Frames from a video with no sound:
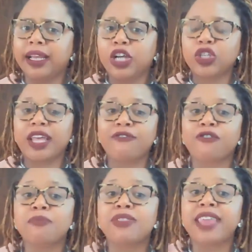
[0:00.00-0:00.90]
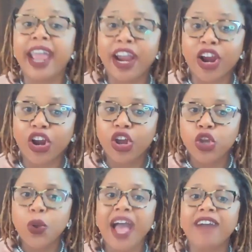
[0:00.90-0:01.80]
So then from there,
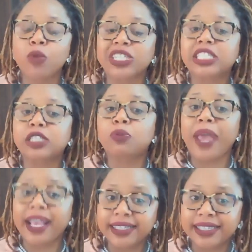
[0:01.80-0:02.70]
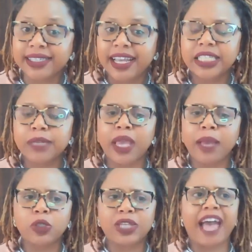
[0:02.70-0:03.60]
you have more space to be
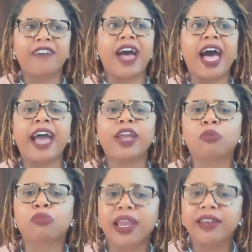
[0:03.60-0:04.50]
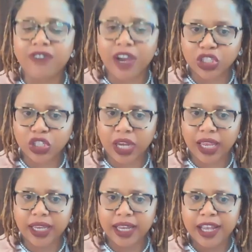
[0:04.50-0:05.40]
able to have higher brain functioning
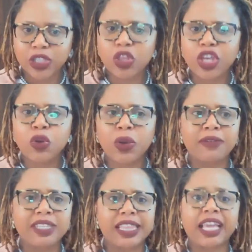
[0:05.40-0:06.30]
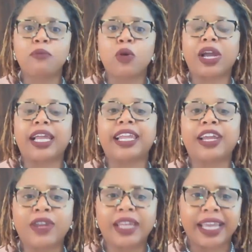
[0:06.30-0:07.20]
so that you can think more
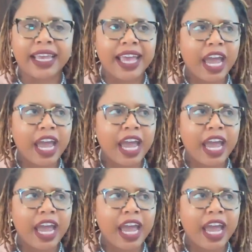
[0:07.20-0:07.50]
clearly.